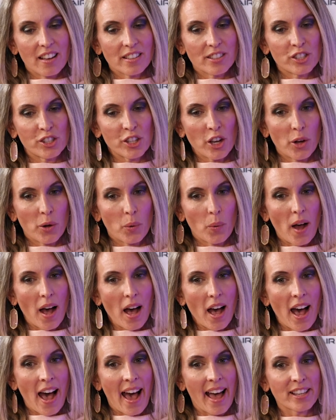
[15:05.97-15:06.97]
So
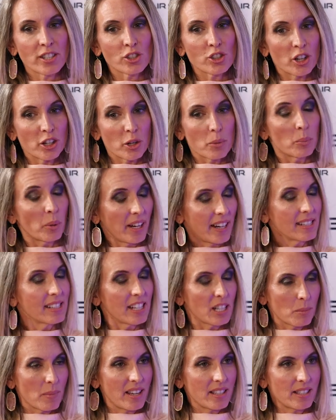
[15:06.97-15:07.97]
I started
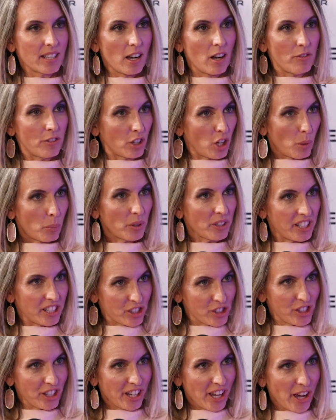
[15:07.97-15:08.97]
branding myself a couple
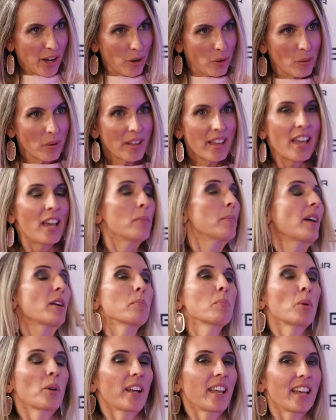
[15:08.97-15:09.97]
years ago, and my
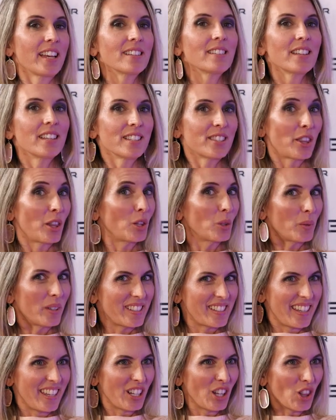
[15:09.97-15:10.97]
brand is the
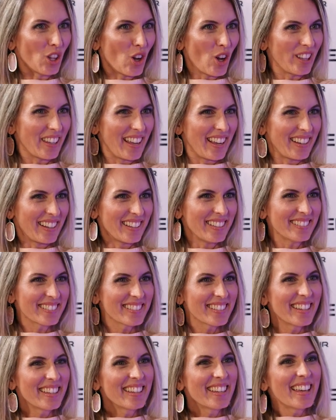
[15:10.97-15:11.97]
Louisiana Law Lady,
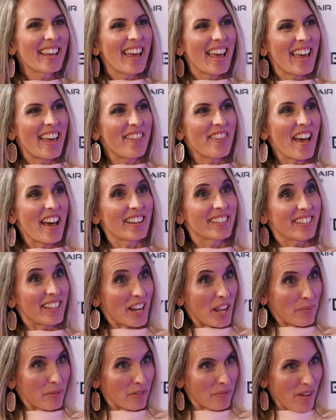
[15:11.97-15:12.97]
and that is the
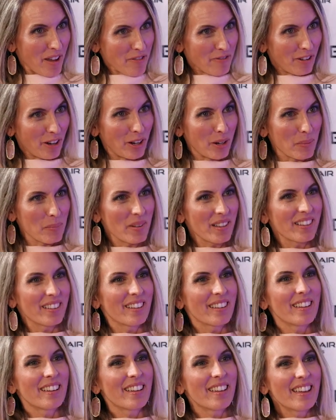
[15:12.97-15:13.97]
name of my firm.
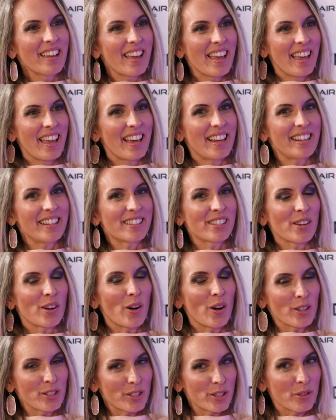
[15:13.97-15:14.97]
And it's
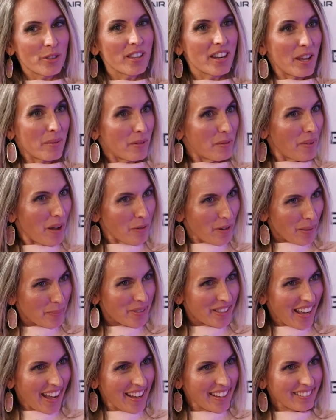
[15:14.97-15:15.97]
also the name of my
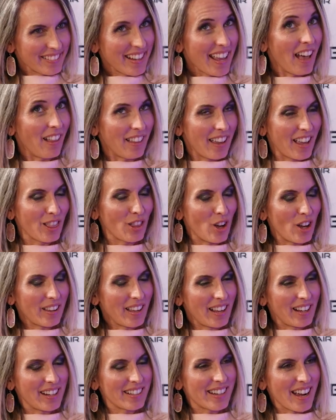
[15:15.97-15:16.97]
website,
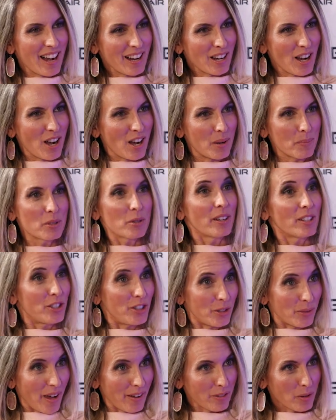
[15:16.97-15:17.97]
lalawlady.com. So I
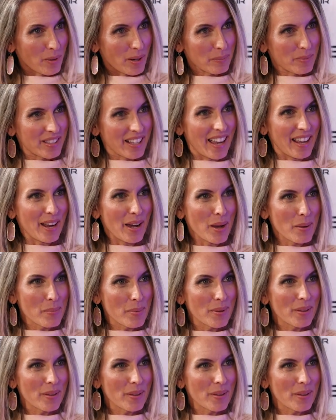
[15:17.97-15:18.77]
do have a website up.